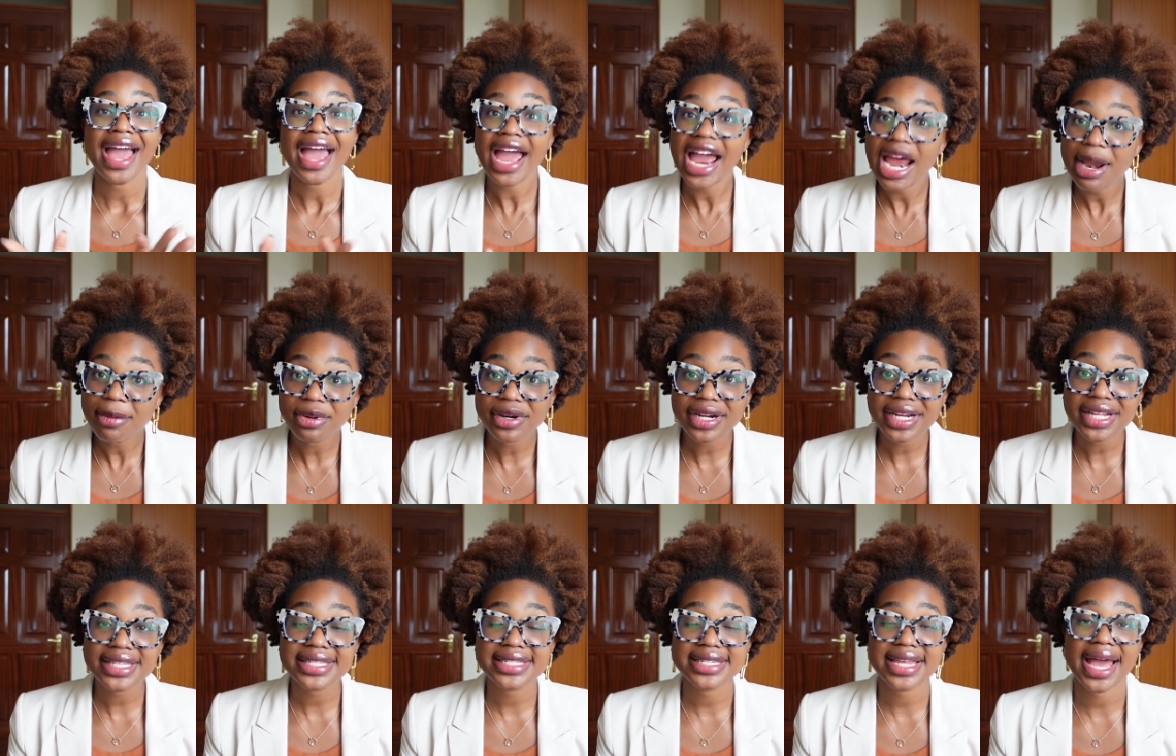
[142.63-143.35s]

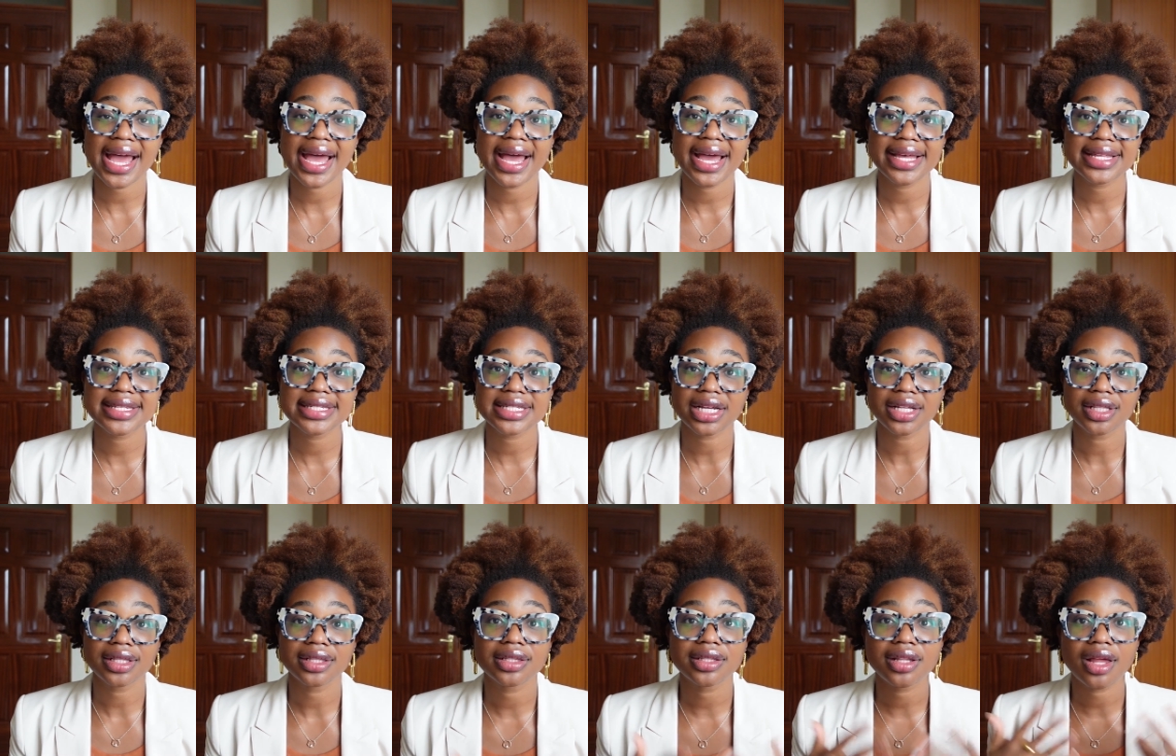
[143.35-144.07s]
Emirates has
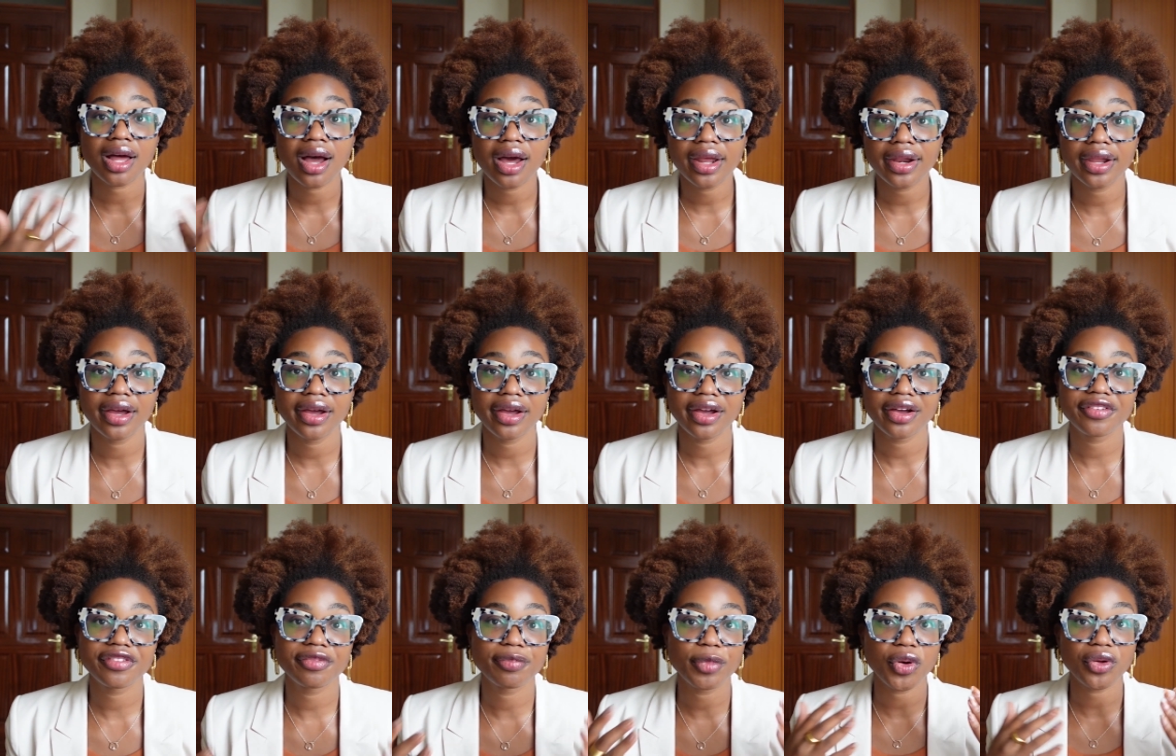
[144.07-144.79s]
a lot
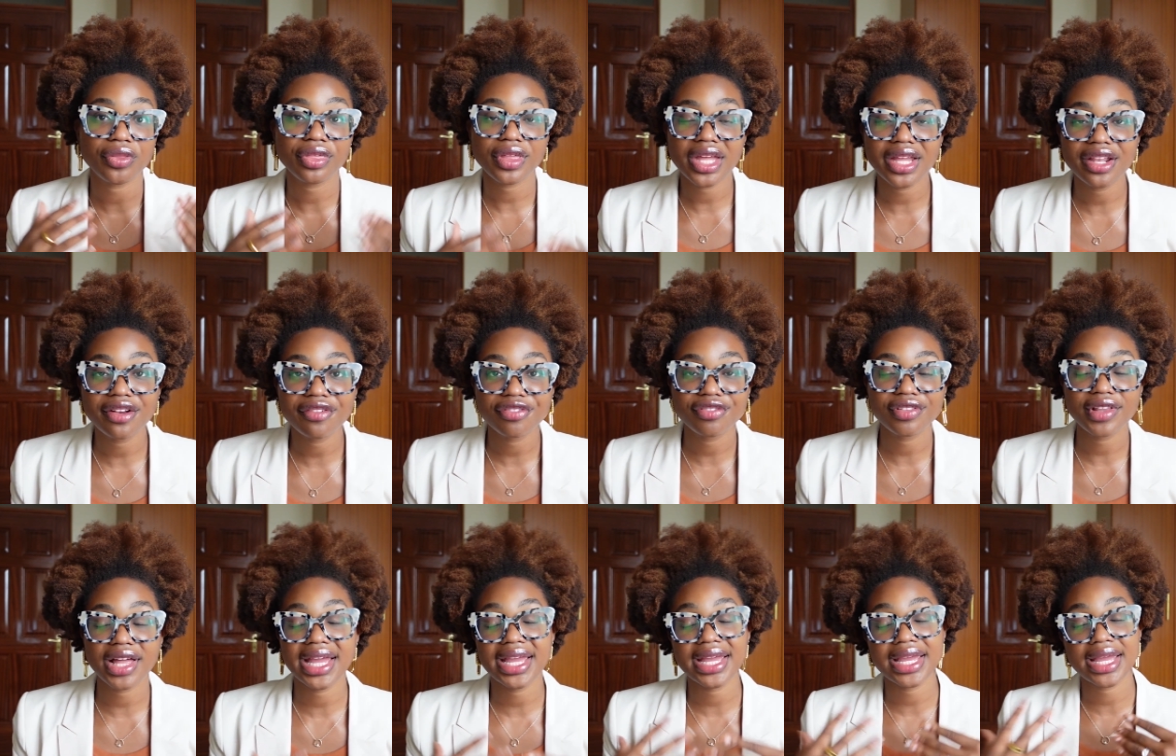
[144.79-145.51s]
of both
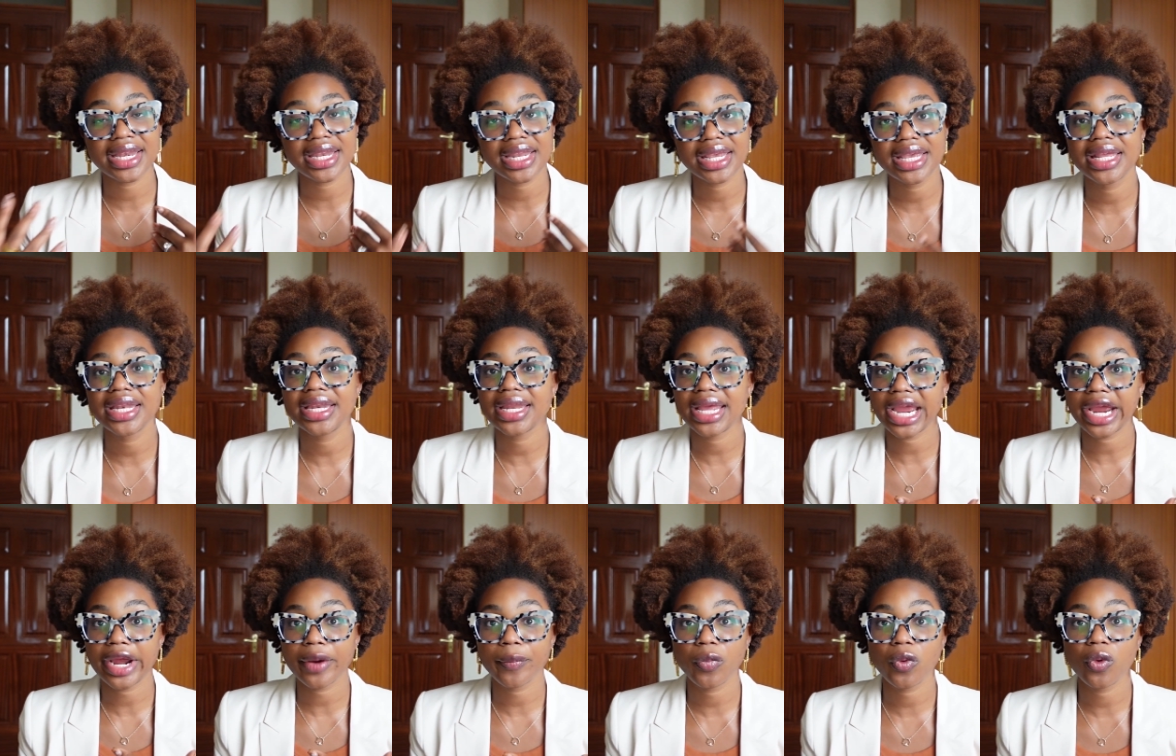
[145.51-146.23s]
in-flight and
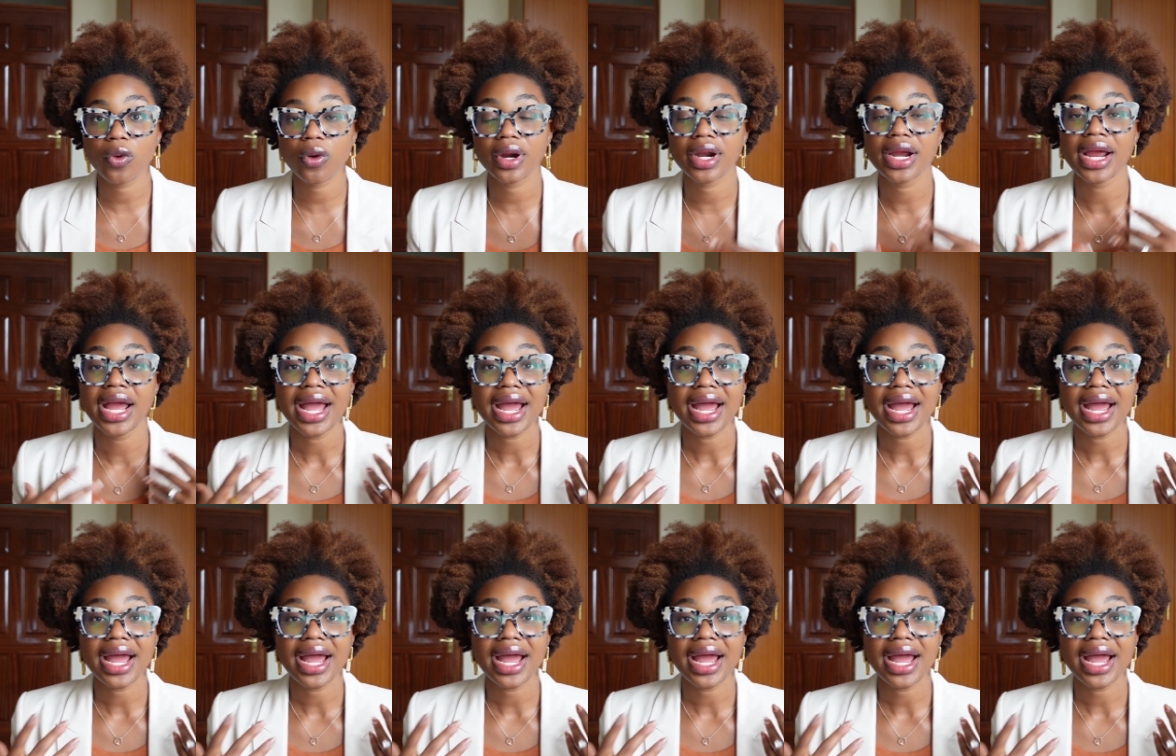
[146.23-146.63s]
in-airport